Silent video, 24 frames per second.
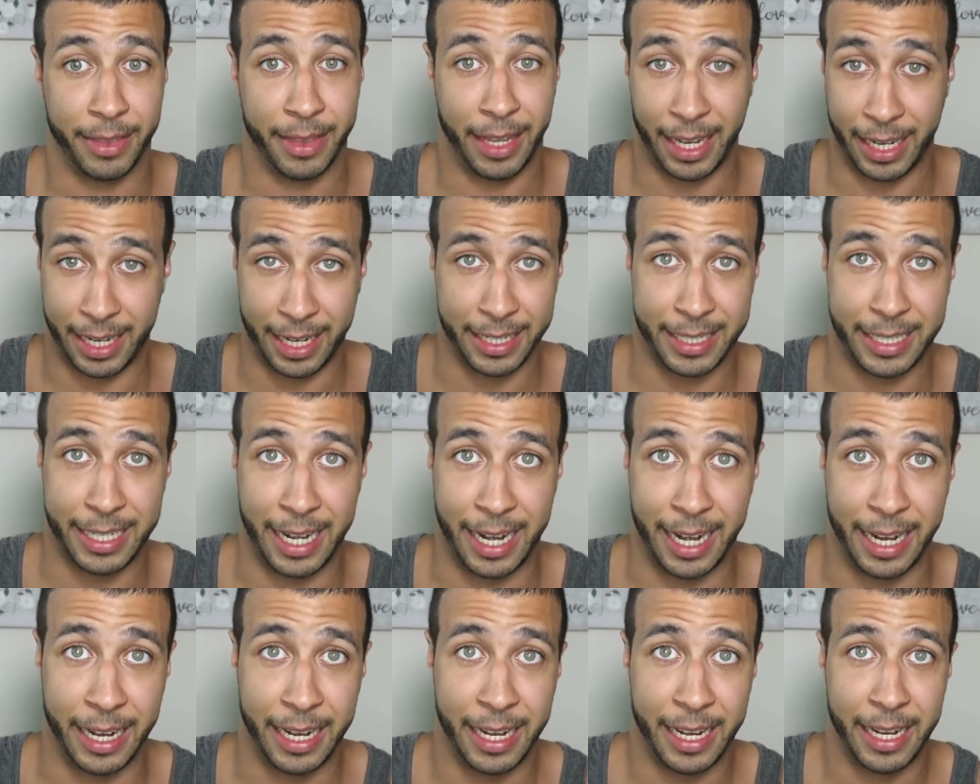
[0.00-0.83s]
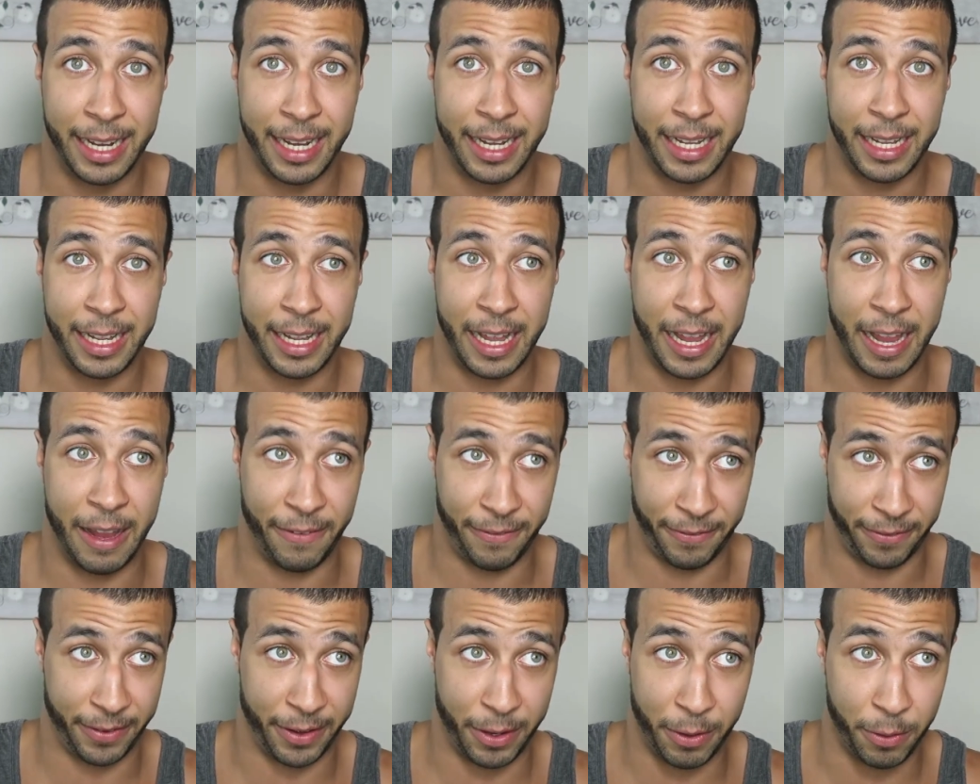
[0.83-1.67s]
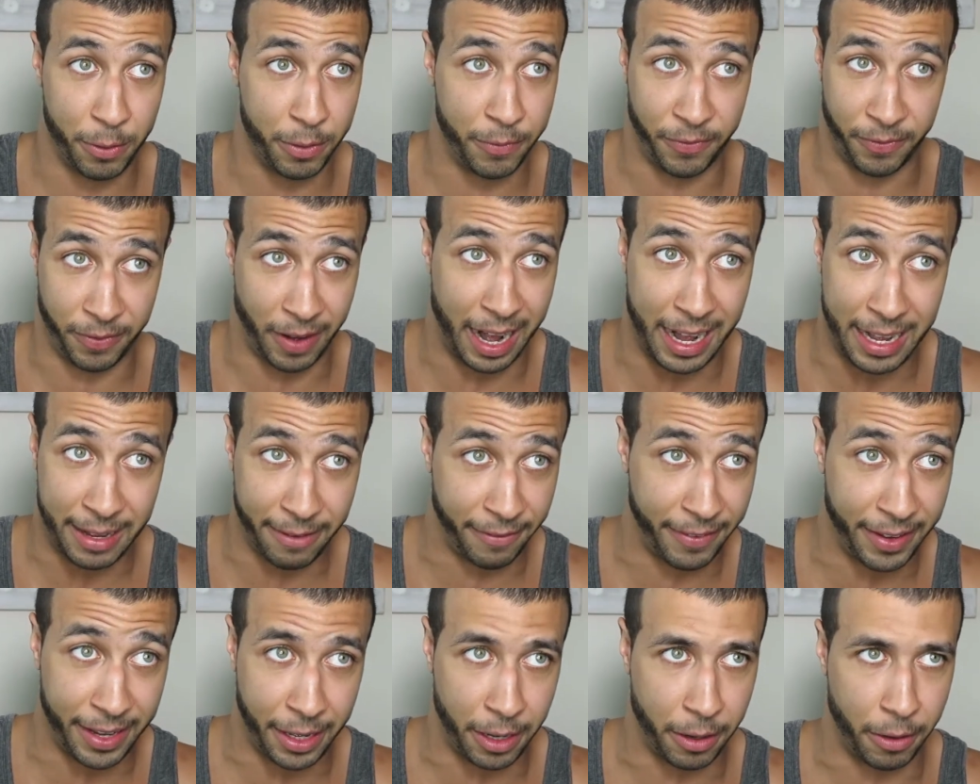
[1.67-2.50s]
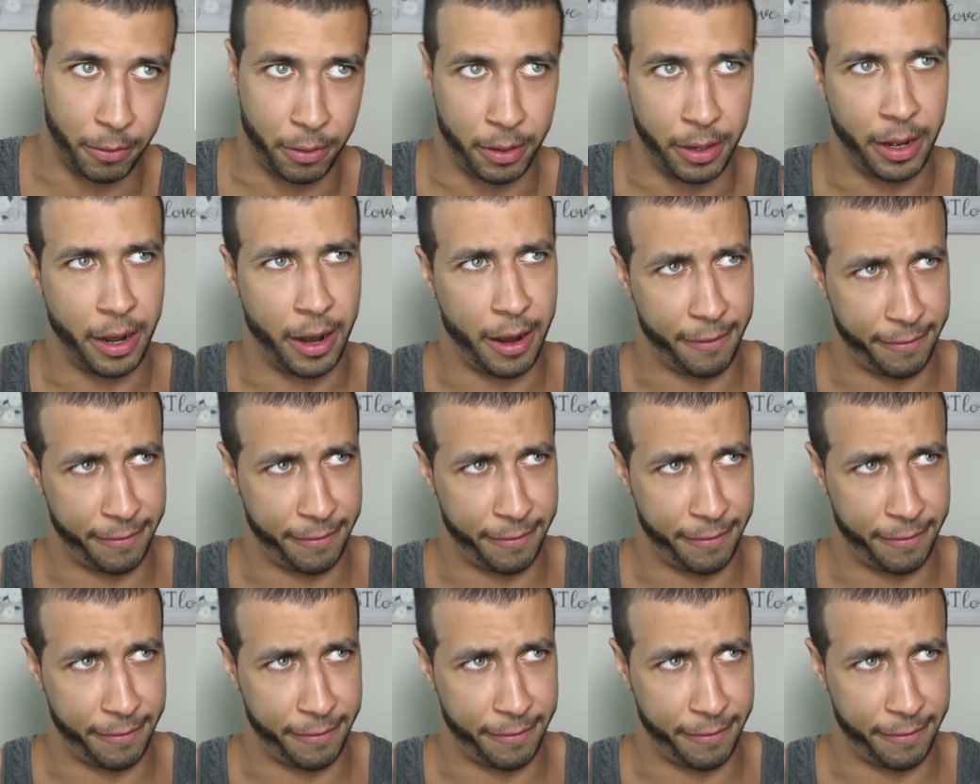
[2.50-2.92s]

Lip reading: Like I said, if you find a video